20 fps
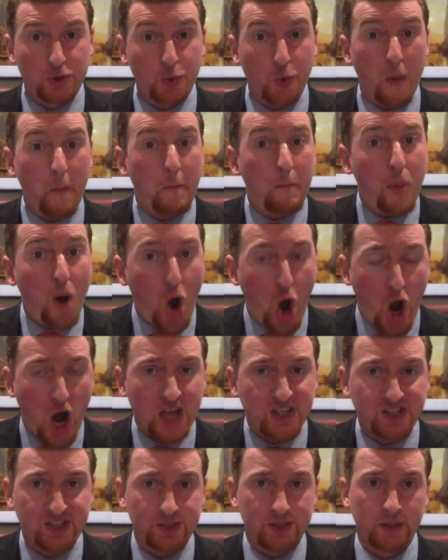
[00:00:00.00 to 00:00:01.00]
to a
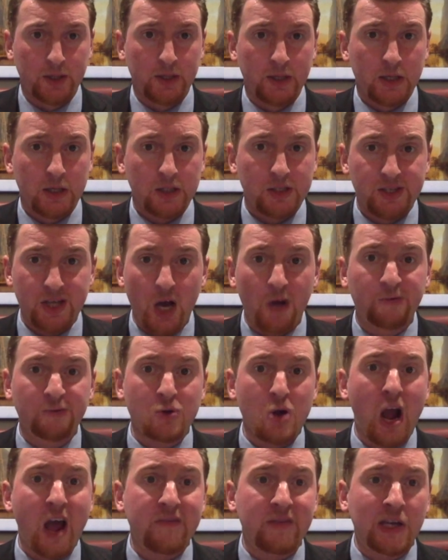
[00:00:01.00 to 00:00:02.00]
boss, self
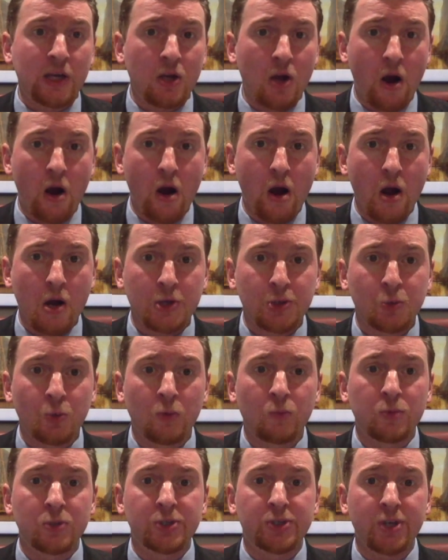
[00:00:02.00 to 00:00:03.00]
driving cars
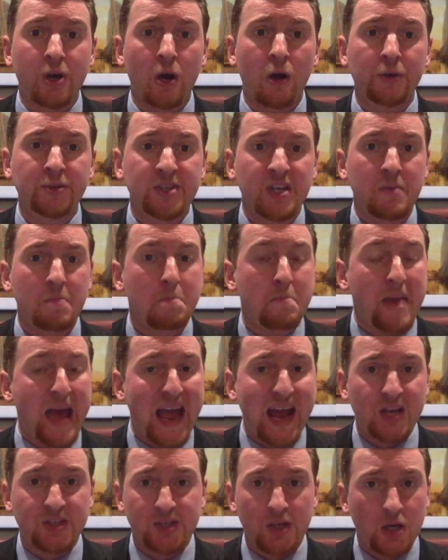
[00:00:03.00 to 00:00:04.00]
would result in
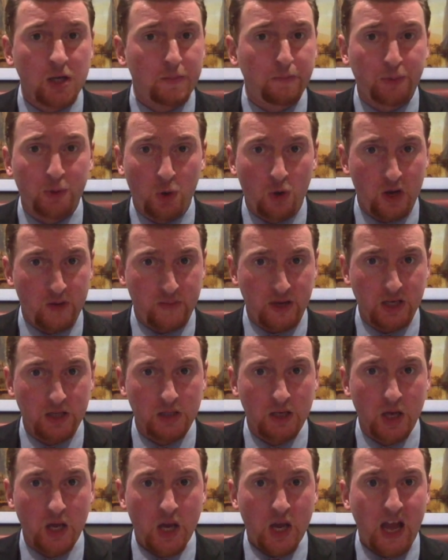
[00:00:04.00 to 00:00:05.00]
mass
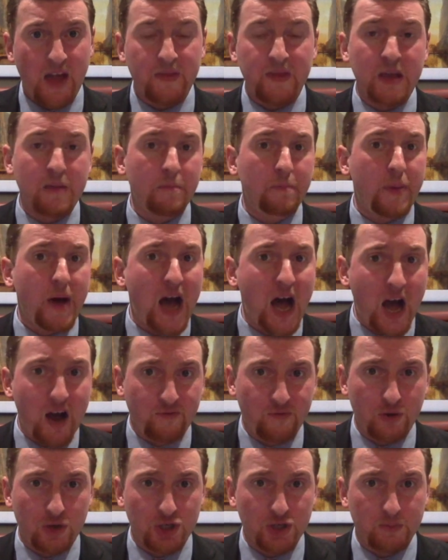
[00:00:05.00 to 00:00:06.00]
unemployment and the
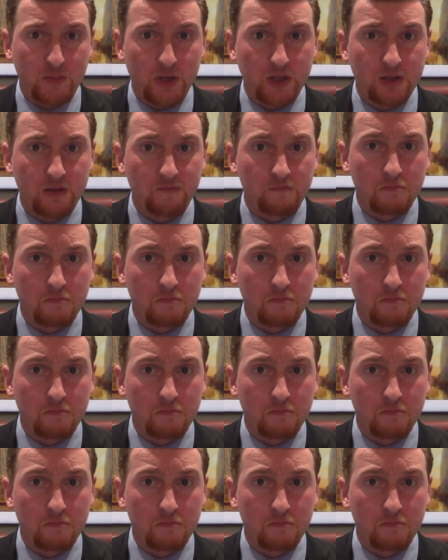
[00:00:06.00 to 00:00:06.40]
impoverishment of